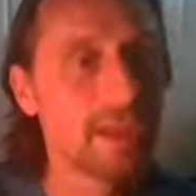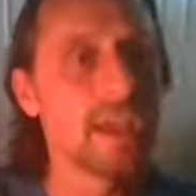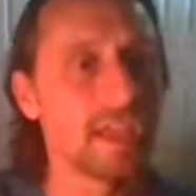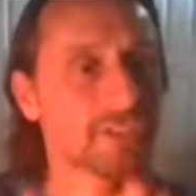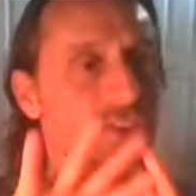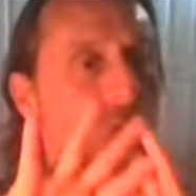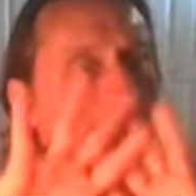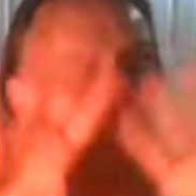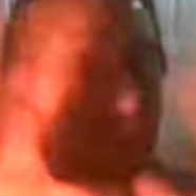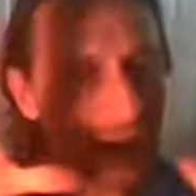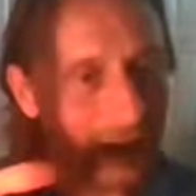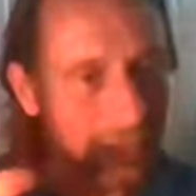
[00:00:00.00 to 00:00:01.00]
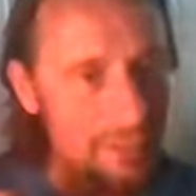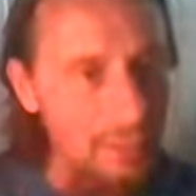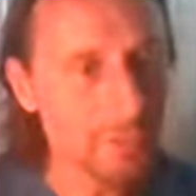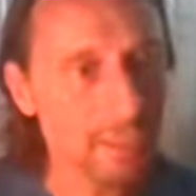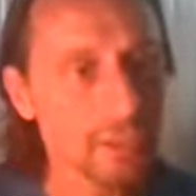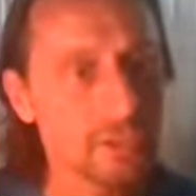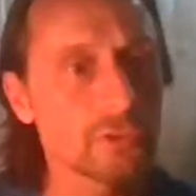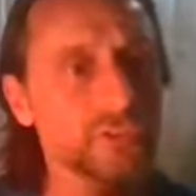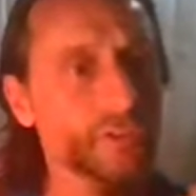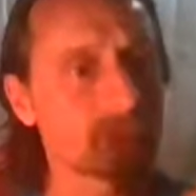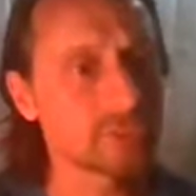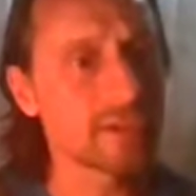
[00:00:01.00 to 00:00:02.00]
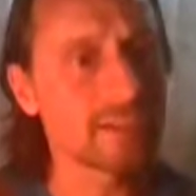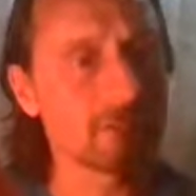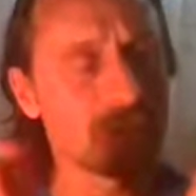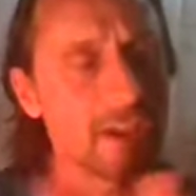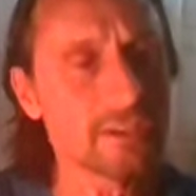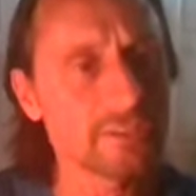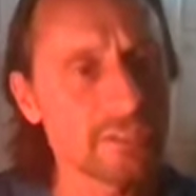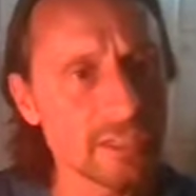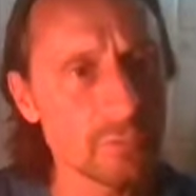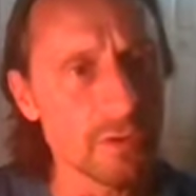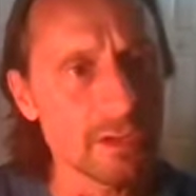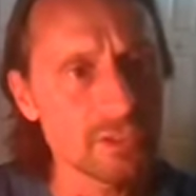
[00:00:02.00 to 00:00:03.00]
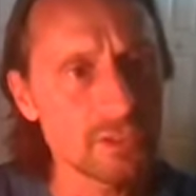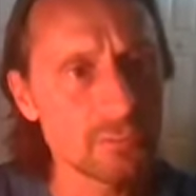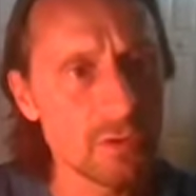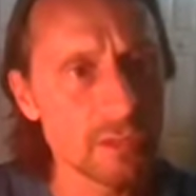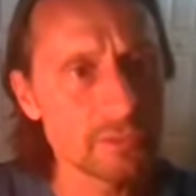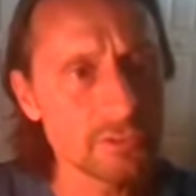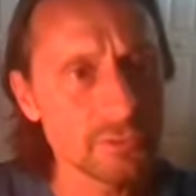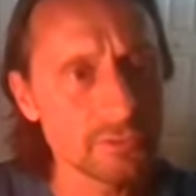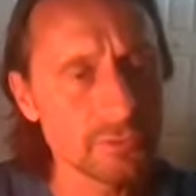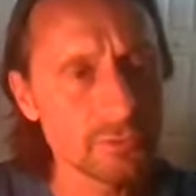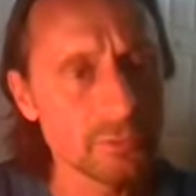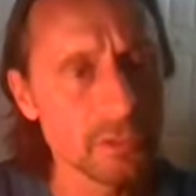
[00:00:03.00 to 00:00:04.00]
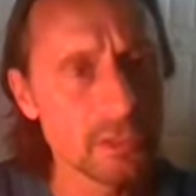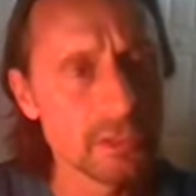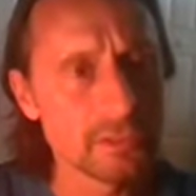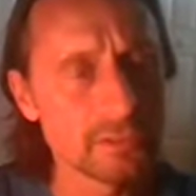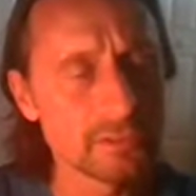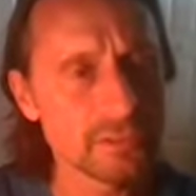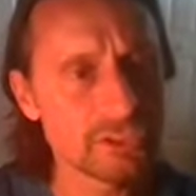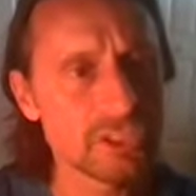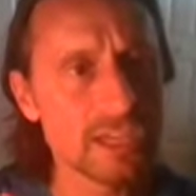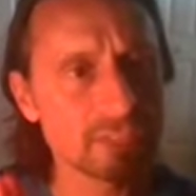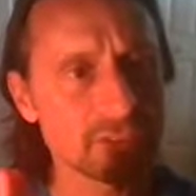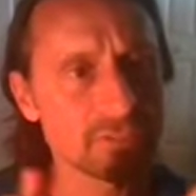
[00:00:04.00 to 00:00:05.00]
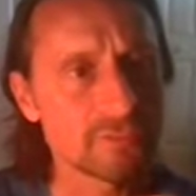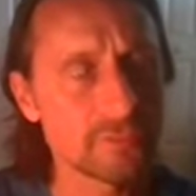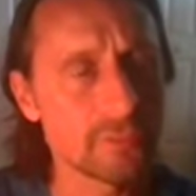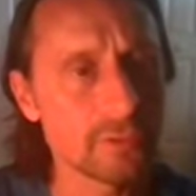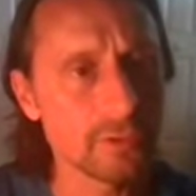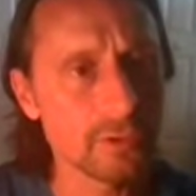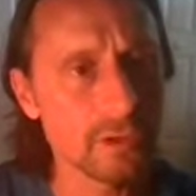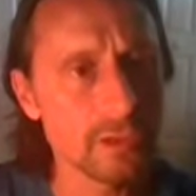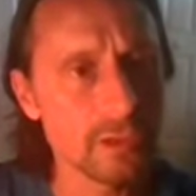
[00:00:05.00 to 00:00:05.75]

And so with that, I think we can close off. Is there any final takeaways you want to suggest for